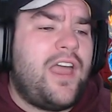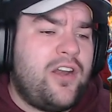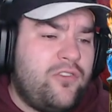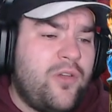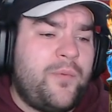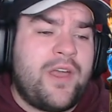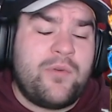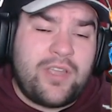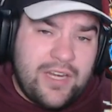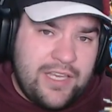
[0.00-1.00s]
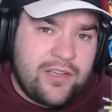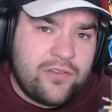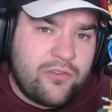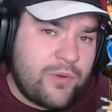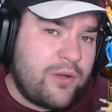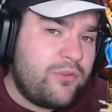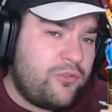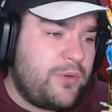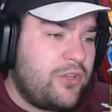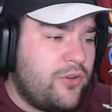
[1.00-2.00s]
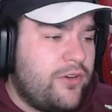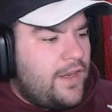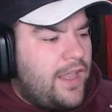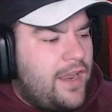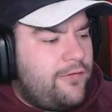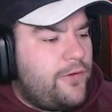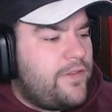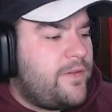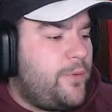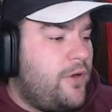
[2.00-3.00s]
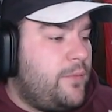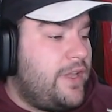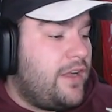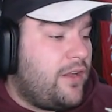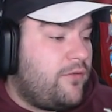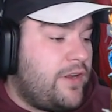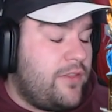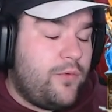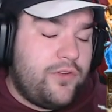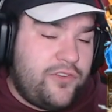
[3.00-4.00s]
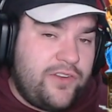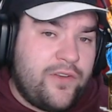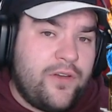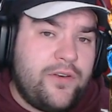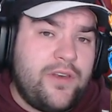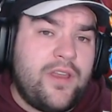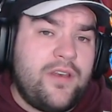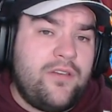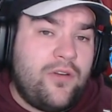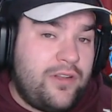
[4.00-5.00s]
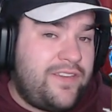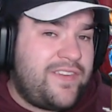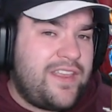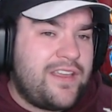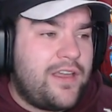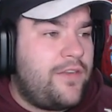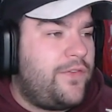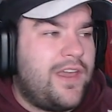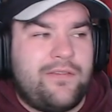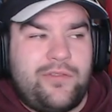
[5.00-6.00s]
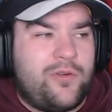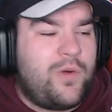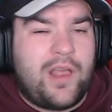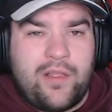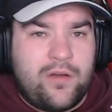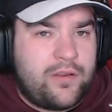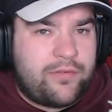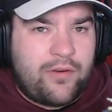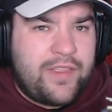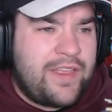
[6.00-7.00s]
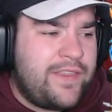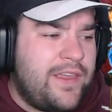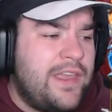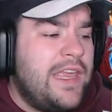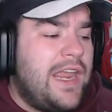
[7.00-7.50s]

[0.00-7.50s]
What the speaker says: And on top of that, we're going to heal as well, which will be good. And for the support, we are going to run the Wonshiton Knowledge Seeker. If you have the Koala Otter, throw that there.